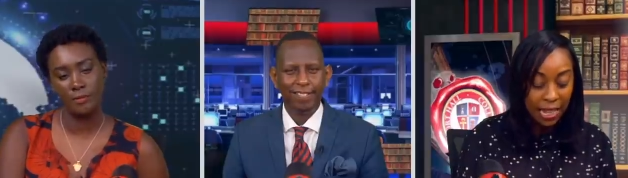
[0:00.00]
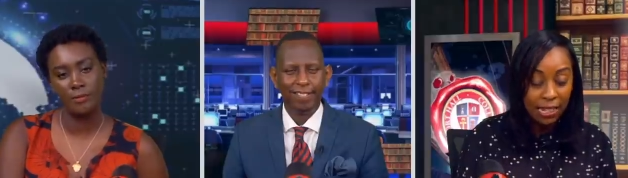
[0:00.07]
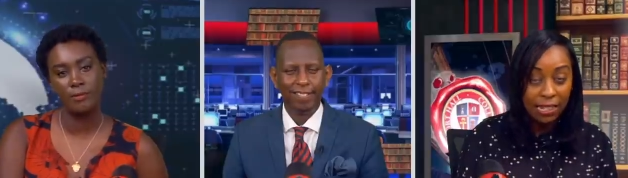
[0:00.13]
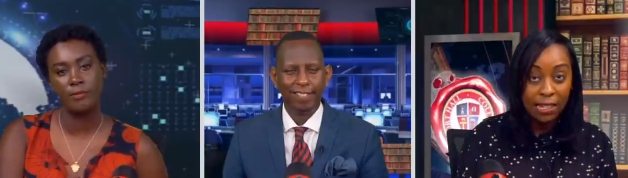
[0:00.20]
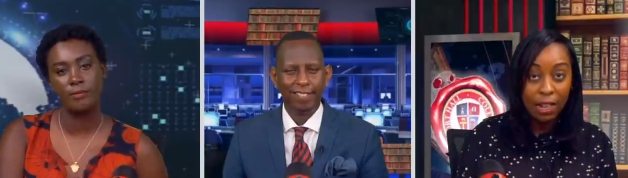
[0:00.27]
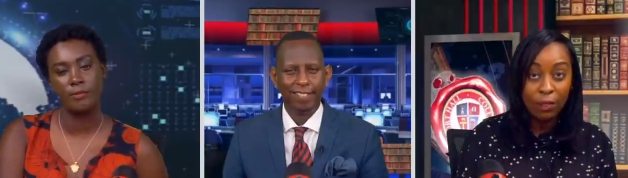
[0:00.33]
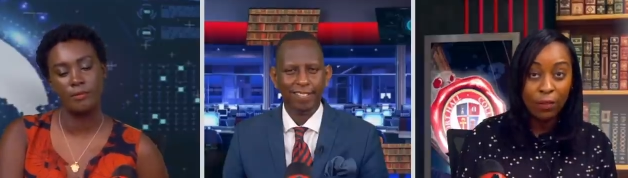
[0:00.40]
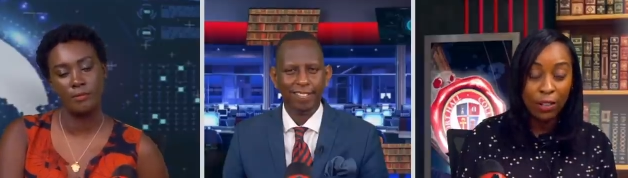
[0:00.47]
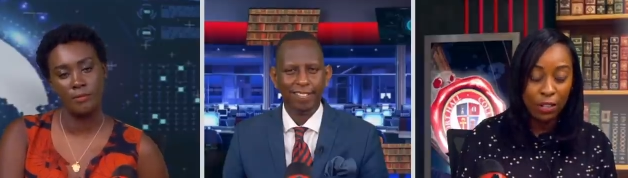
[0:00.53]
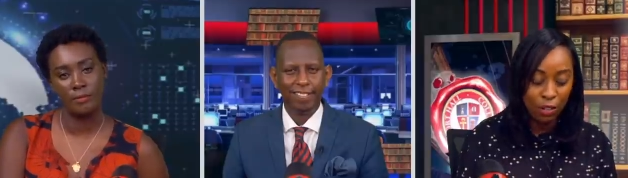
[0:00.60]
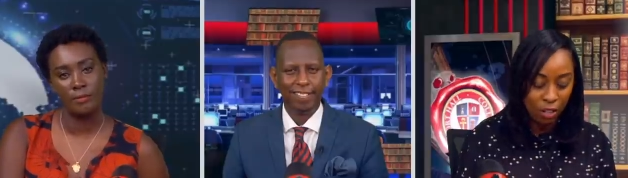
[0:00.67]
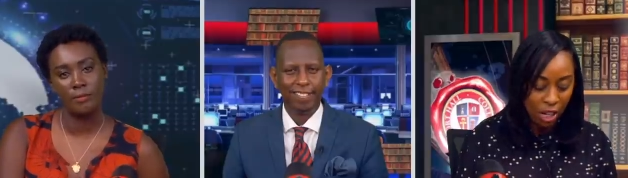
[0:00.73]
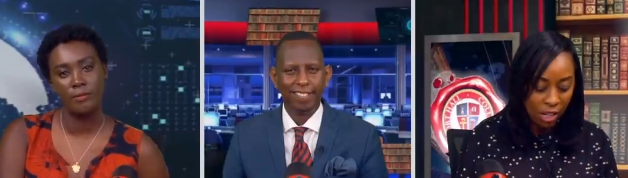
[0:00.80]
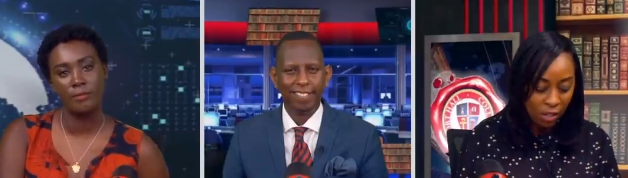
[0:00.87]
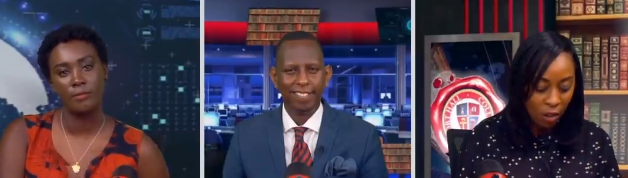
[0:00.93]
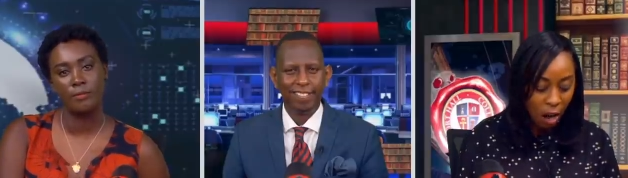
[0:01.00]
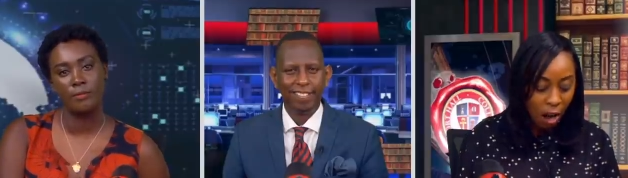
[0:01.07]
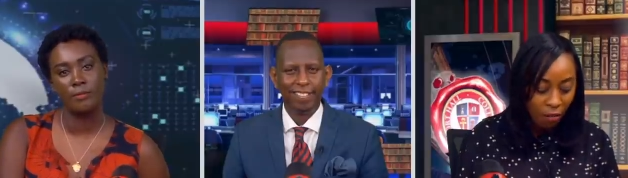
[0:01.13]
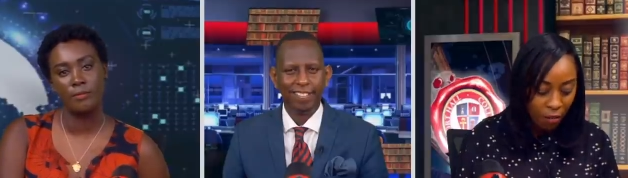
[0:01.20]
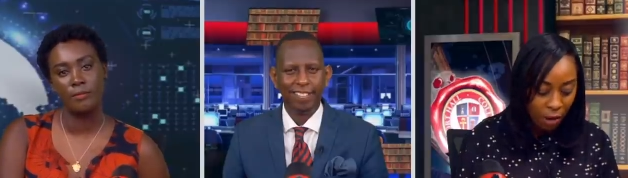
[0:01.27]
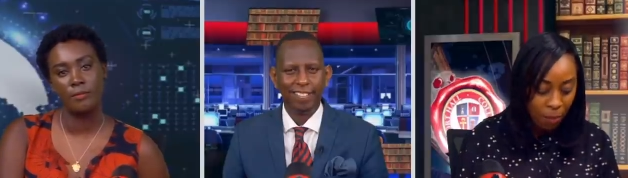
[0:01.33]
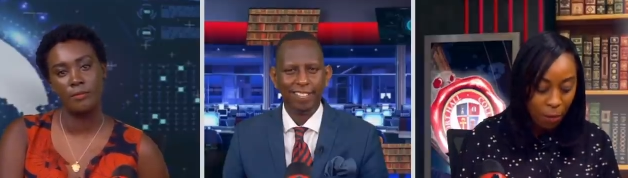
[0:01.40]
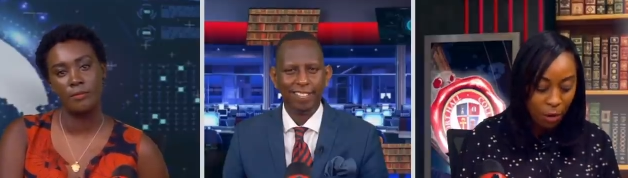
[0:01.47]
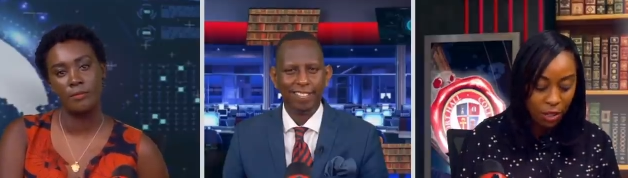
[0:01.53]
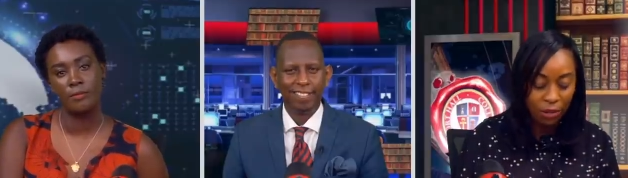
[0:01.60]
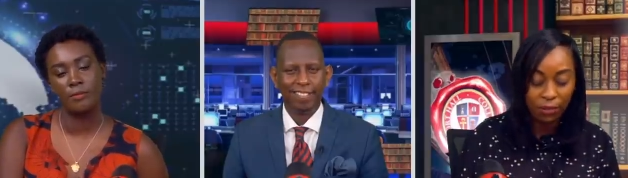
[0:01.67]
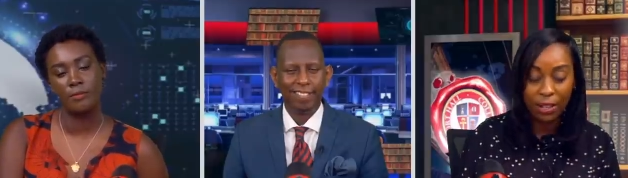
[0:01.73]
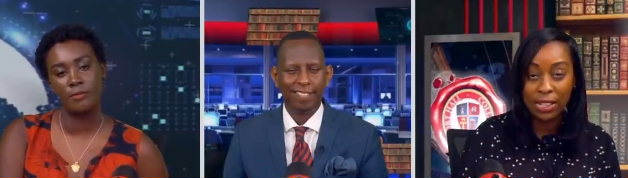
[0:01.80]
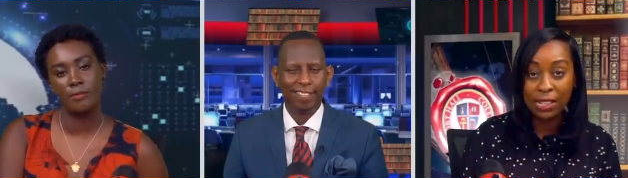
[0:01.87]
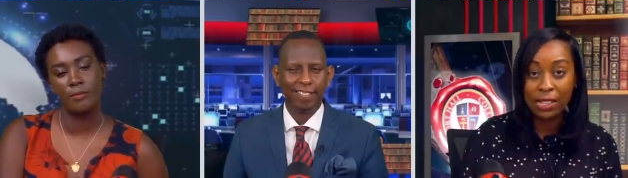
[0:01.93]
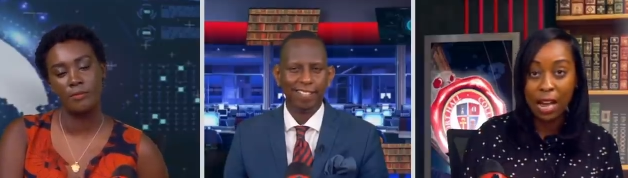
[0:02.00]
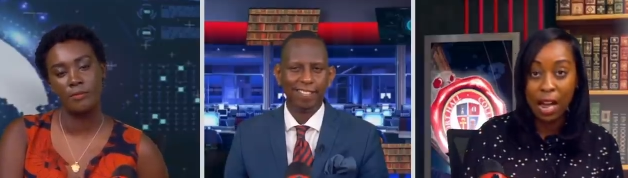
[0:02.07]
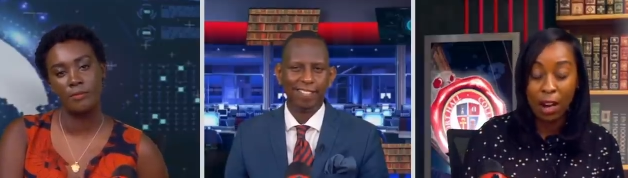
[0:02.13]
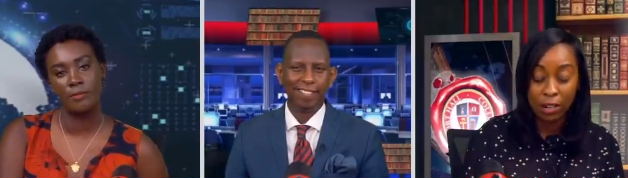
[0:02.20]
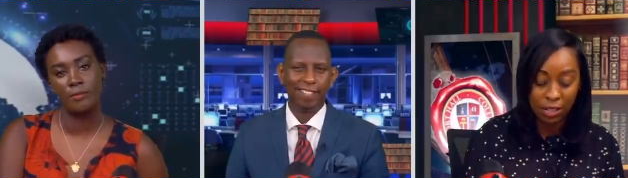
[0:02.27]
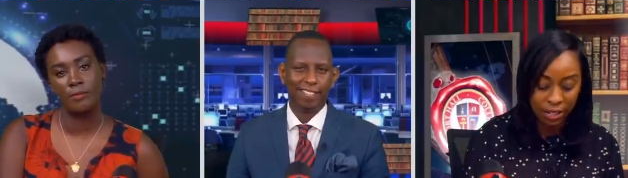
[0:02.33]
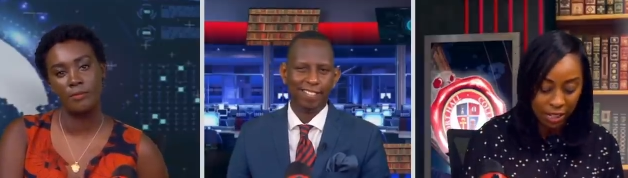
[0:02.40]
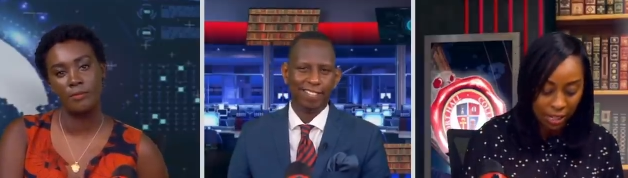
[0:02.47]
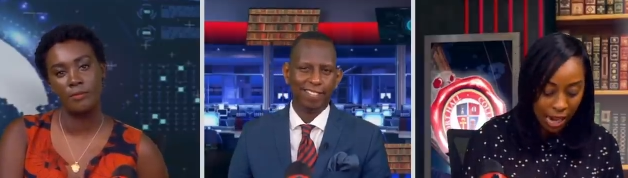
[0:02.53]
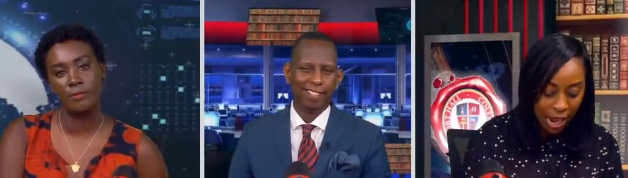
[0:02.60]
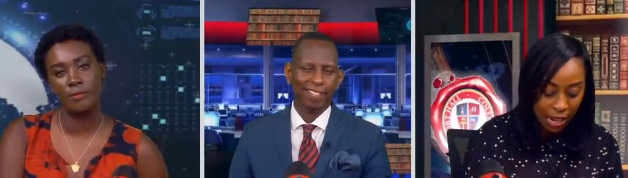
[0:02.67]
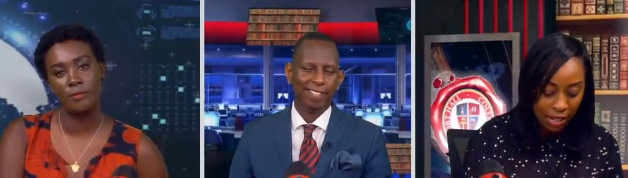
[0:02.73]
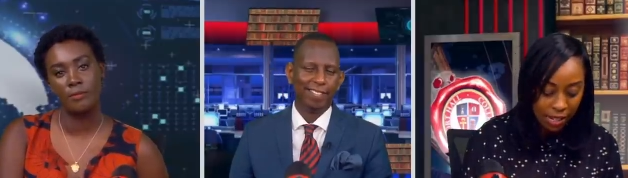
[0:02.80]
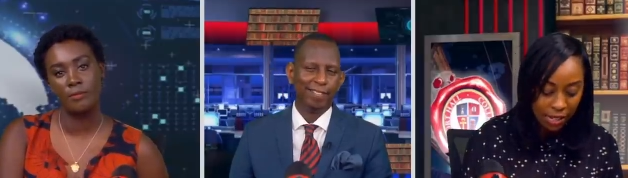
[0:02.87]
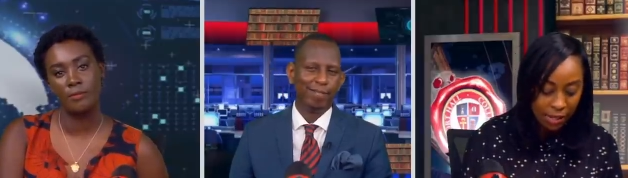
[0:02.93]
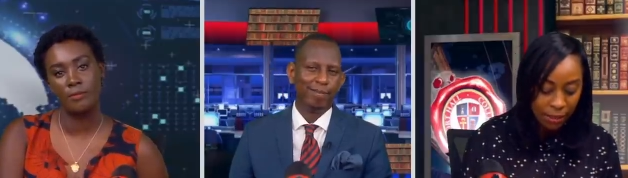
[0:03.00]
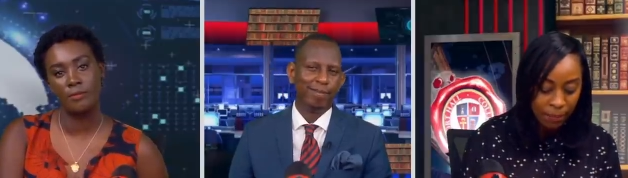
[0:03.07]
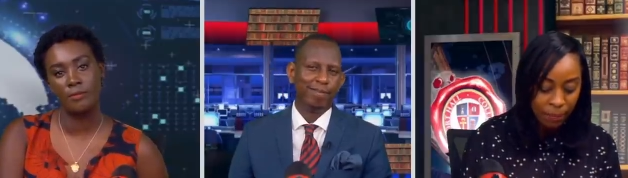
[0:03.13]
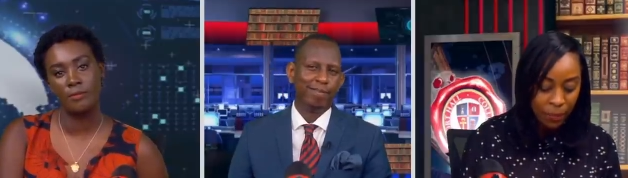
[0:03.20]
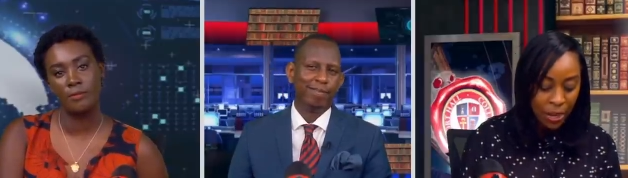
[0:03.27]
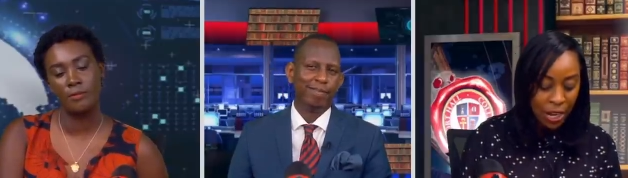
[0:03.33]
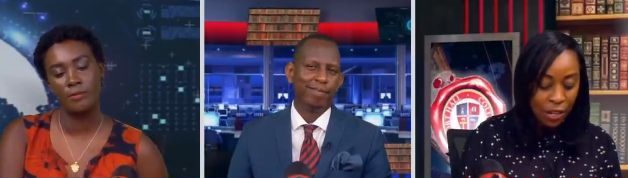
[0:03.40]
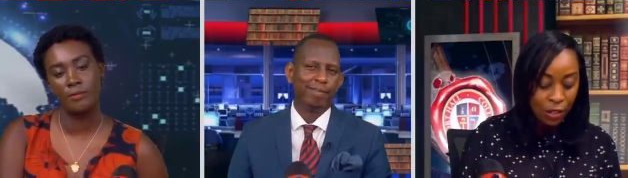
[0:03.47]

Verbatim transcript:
Speaker 1: and that self interest often motivates our desires.